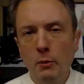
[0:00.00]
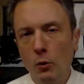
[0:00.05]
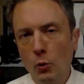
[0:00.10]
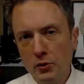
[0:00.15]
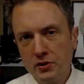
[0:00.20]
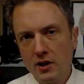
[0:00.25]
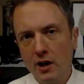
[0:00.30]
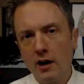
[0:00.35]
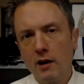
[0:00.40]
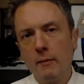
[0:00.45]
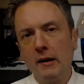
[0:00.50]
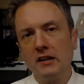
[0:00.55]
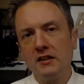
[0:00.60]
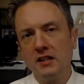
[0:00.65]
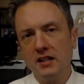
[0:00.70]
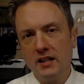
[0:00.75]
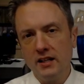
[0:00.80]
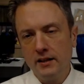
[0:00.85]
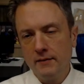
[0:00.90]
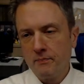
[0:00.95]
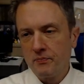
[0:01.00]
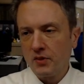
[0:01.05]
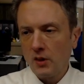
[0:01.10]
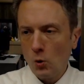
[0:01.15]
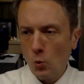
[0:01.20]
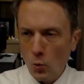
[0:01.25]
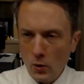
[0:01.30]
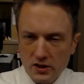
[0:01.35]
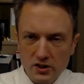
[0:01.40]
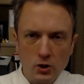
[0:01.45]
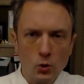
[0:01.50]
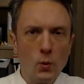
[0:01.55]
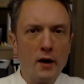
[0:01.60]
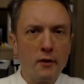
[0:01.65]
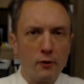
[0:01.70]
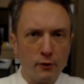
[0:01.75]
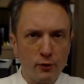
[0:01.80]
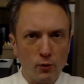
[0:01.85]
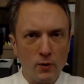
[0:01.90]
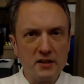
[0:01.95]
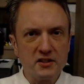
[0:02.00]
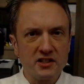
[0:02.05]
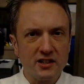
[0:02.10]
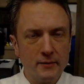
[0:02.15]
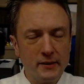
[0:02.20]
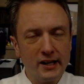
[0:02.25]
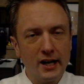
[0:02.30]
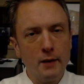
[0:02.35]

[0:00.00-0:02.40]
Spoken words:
talk about the winter weather threats coming